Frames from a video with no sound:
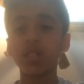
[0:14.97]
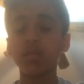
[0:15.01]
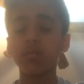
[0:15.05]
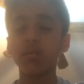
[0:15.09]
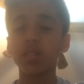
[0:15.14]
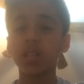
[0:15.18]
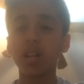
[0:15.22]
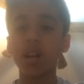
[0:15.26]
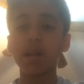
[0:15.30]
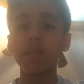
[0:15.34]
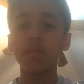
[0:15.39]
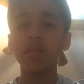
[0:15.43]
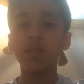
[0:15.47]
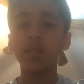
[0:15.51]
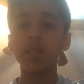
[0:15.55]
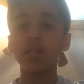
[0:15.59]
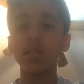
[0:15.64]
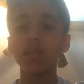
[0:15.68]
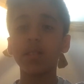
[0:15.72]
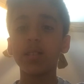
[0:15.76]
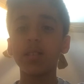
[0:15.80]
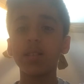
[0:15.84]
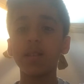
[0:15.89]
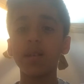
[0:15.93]

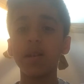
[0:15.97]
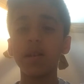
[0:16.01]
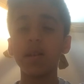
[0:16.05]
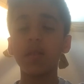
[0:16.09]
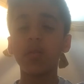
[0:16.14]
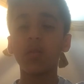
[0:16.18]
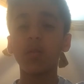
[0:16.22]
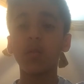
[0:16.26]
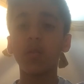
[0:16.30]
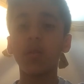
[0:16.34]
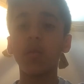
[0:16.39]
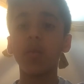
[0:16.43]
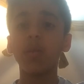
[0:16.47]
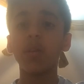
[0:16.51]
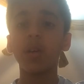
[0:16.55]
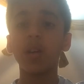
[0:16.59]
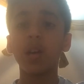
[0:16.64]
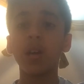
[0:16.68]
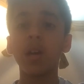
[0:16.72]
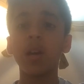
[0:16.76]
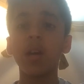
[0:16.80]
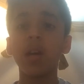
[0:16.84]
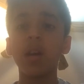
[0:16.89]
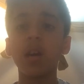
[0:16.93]
subscribers and
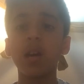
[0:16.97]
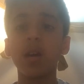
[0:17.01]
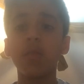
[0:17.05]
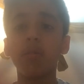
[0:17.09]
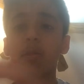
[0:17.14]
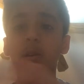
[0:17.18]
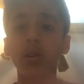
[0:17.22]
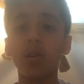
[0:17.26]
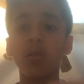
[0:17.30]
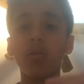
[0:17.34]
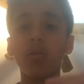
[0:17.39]
hopefully my